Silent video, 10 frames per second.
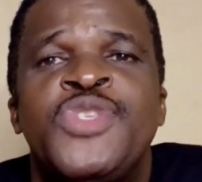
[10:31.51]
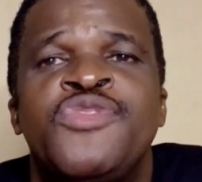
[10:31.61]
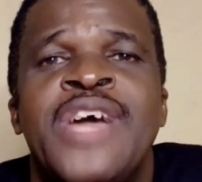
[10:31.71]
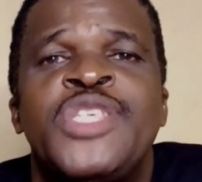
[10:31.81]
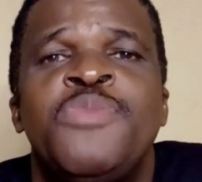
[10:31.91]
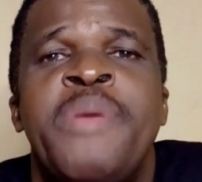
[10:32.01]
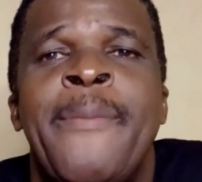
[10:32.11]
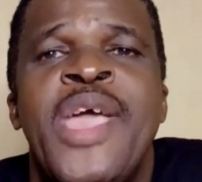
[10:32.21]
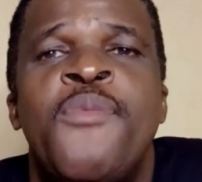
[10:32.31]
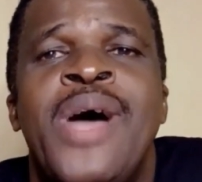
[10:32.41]
to try to be
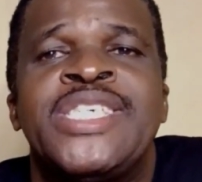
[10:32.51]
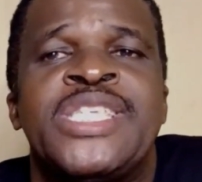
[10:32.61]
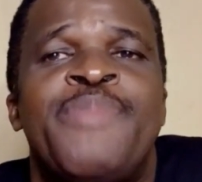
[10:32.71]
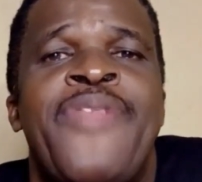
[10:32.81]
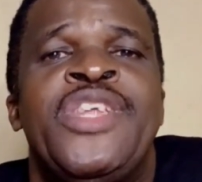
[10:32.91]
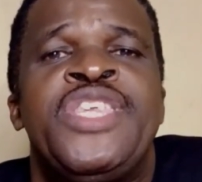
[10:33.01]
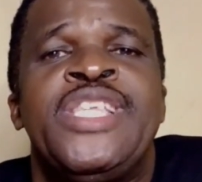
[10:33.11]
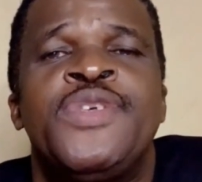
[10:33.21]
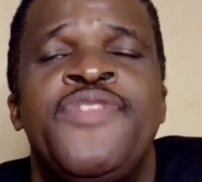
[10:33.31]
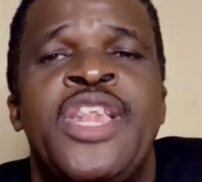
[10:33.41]
made righteous by the
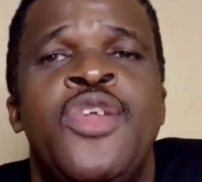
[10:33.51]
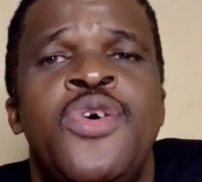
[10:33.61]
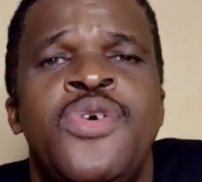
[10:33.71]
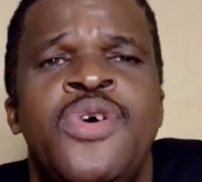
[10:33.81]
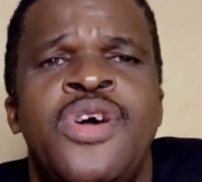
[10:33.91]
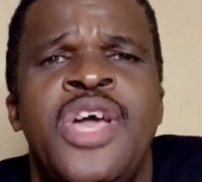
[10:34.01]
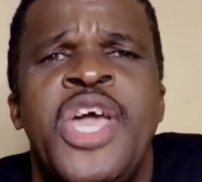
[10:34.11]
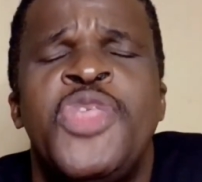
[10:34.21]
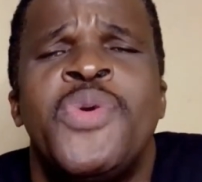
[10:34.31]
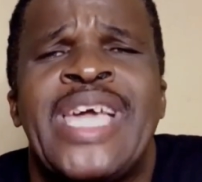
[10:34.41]
deeds of the law?
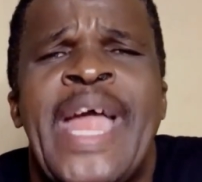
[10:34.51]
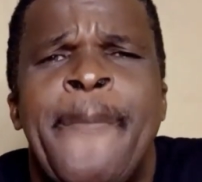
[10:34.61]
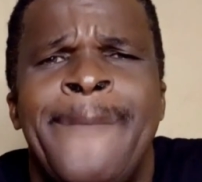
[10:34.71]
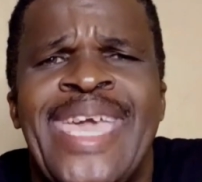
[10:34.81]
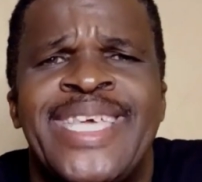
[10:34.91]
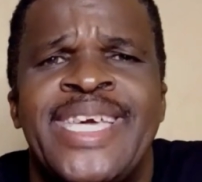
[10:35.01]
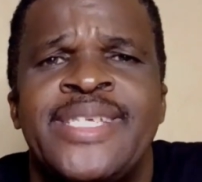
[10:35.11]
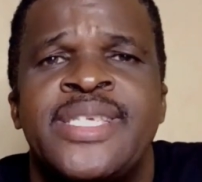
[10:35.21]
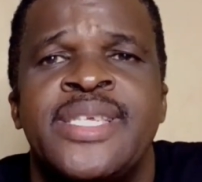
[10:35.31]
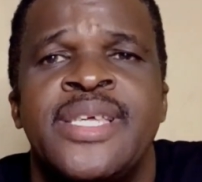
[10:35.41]
You can't make
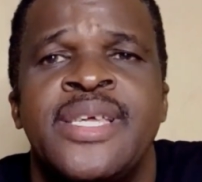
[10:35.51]
it.